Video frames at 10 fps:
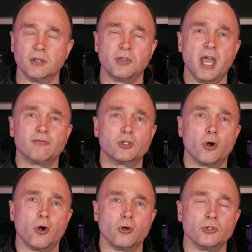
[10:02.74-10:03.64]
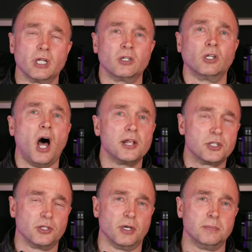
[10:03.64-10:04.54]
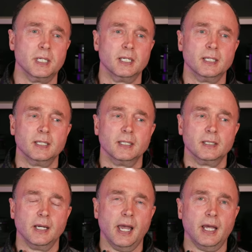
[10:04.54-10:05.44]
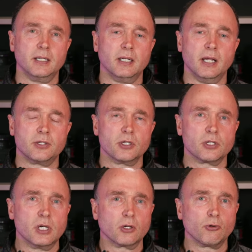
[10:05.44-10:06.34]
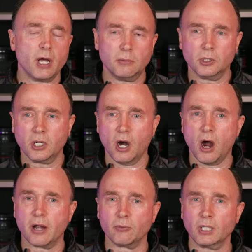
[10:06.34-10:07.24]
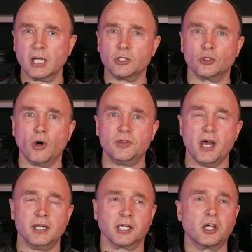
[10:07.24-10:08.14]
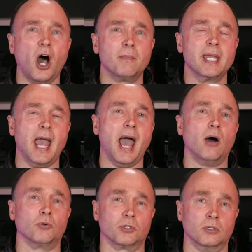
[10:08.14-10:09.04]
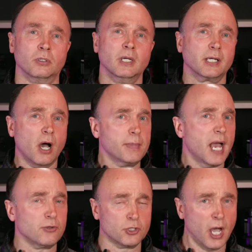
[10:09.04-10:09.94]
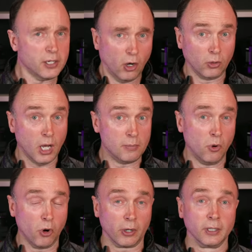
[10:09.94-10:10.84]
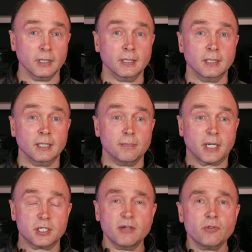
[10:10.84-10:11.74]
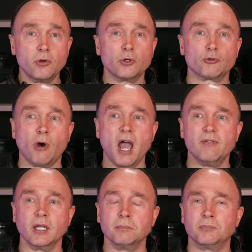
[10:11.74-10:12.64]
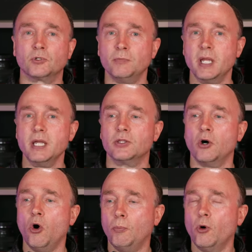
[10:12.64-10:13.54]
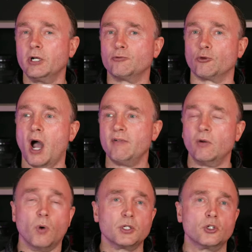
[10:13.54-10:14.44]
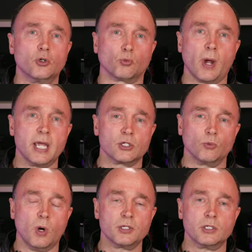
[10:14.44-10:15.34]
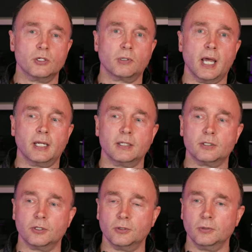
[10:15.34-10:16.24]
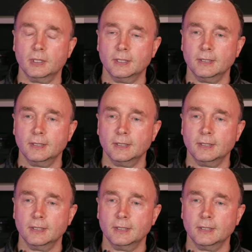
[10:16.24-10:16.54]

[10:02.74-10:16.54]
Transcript: that they have turns and lots of them. And it's just an incredible car. I really enjoyed that. And it got me out, got me outside a whole lot more. Because even though you're driving, to me, the whole point of driving wasn't to race, wasn't to get into